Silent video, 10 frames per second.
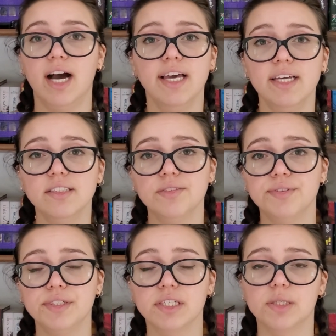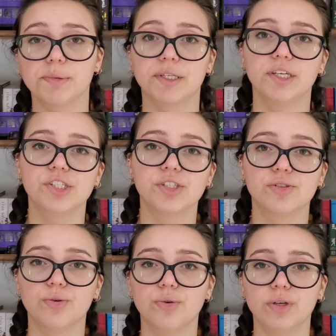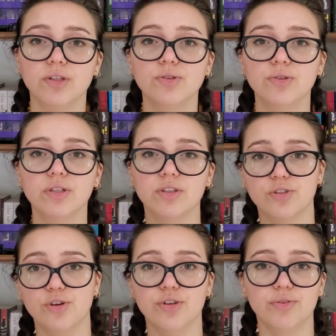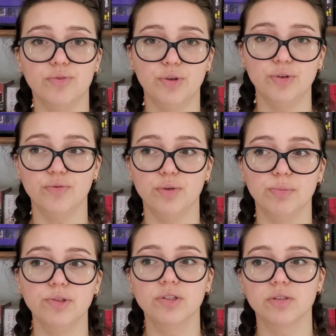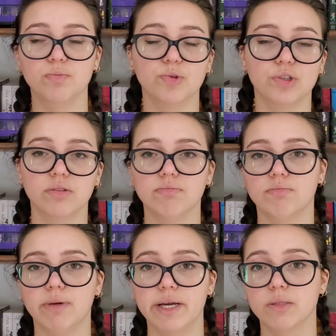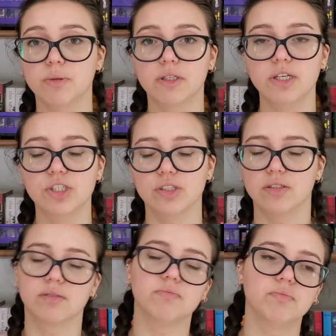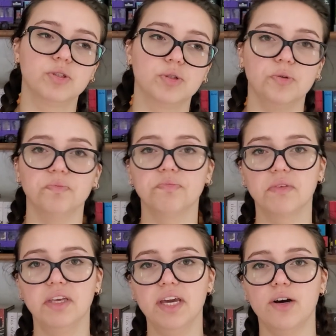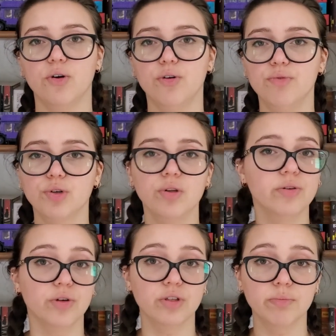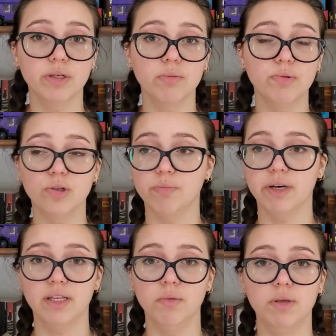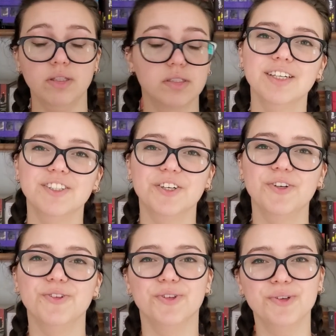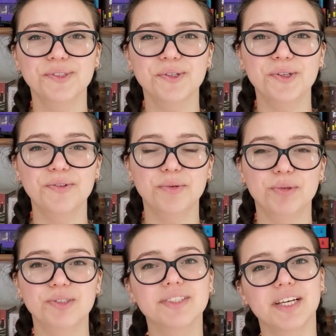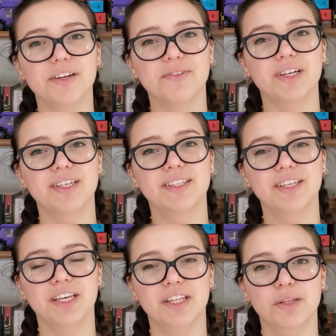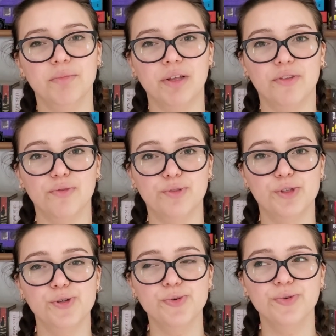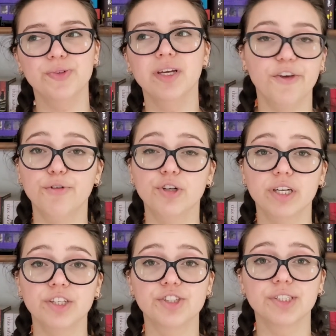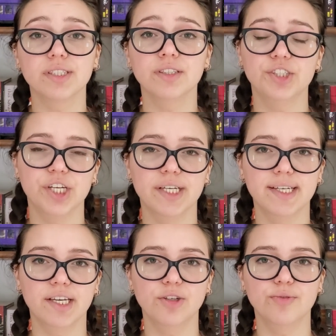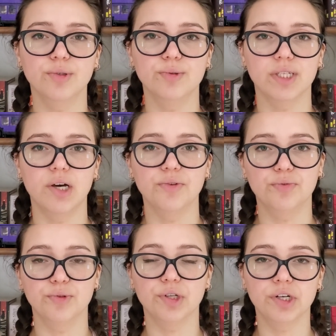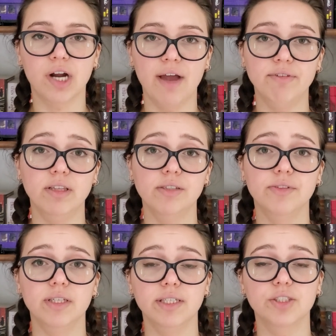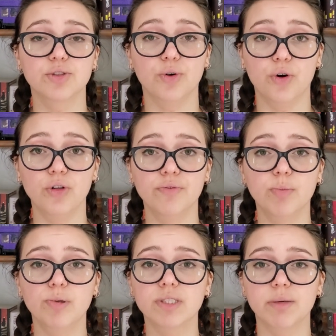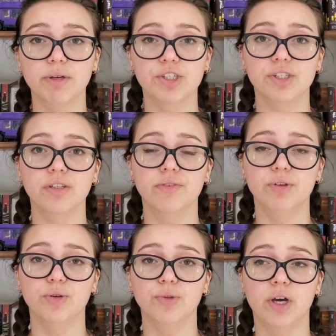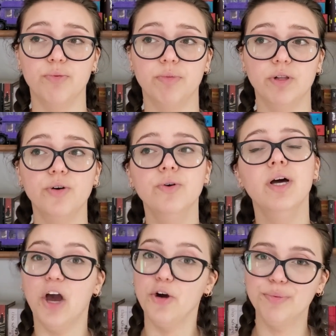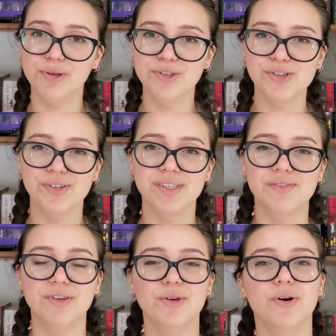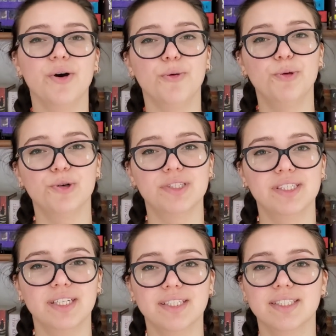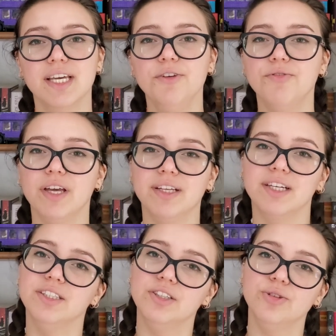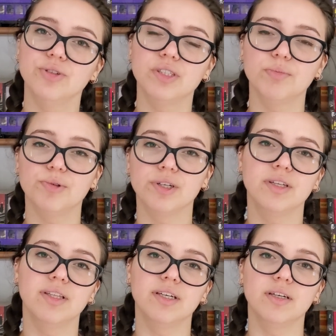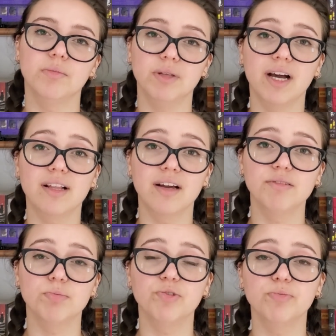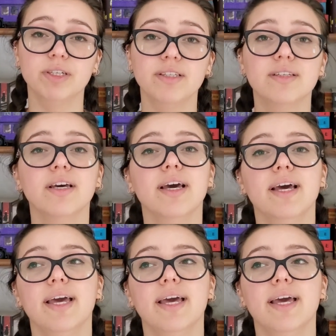I had different expectations going into it. It's not the fault of the book, it's more my expectations. So yeah, overall, not a bad book by any means. So those are all of the books that I read in the month of June. If you're interested in checking any of those out further, I will leave the links to all of the books I mentioned in the video down below. I hope you enjoyed this video. I hope you're staying safe and continuing supporting the Black Lives Movement